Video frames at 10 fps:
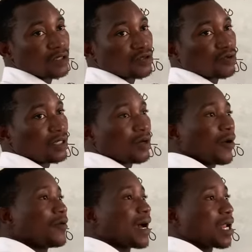So
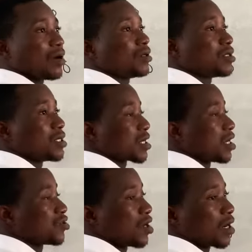when we allow
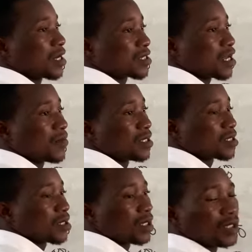discount to our customers,
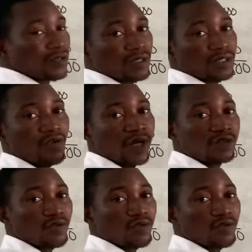it is going to